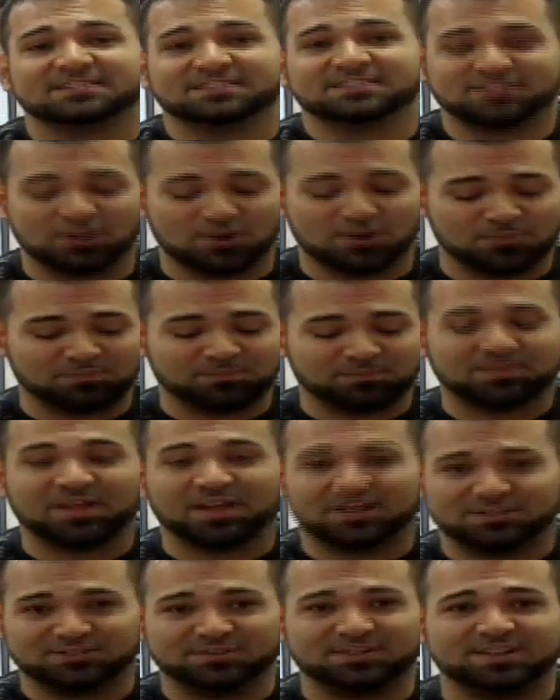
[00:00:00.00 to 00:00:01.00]
So
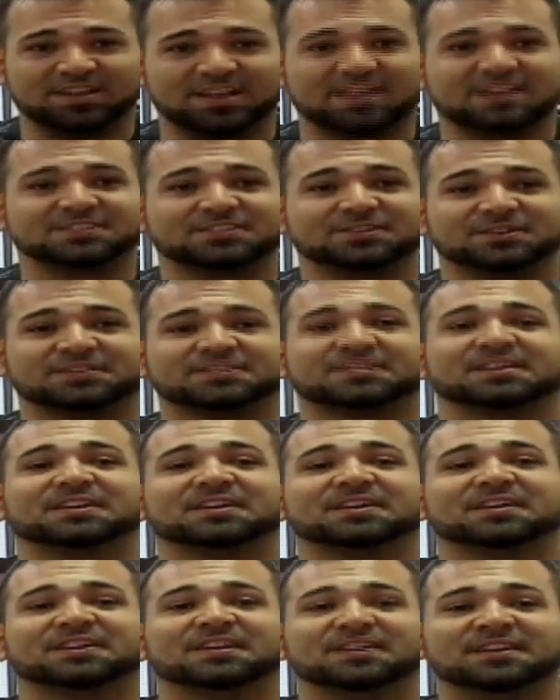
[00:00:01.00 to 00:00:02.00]
I'll do that again. So it's
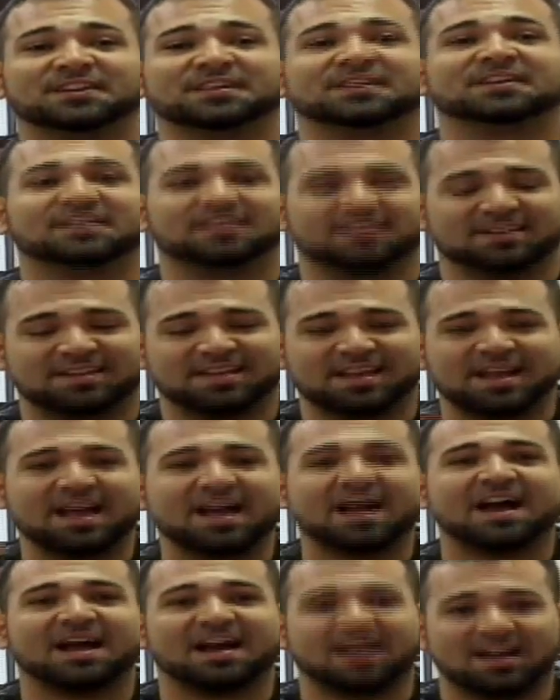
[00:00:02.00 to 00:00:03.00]

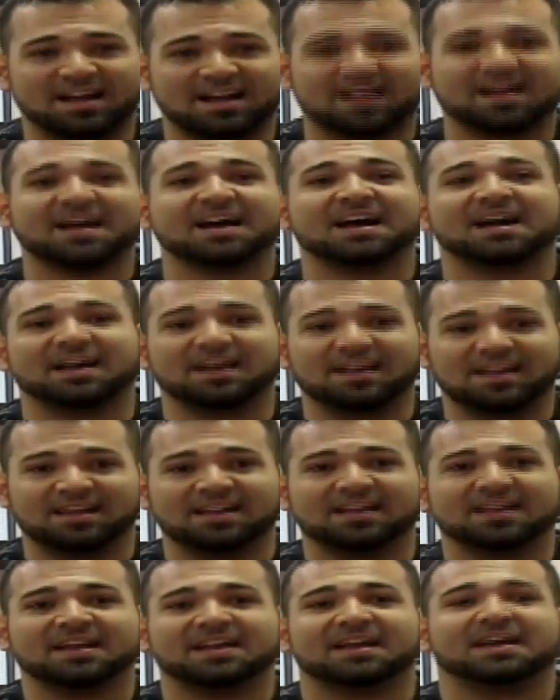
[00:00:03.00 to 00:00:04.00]
ah, ah, ah,
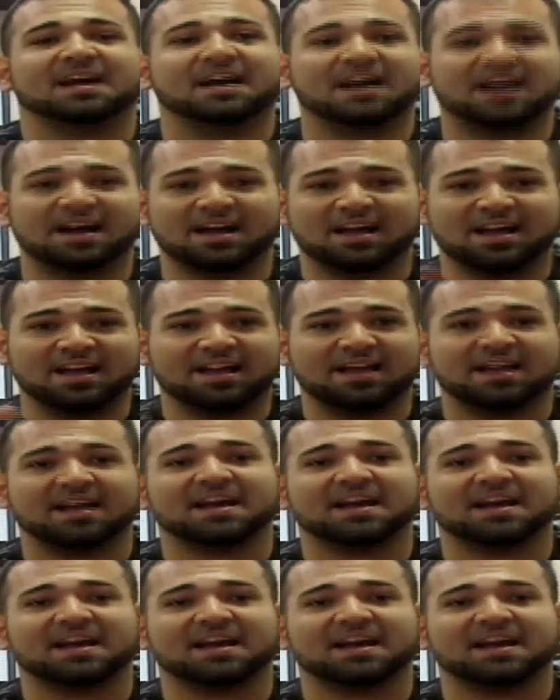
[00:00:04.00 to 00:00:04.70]
ah,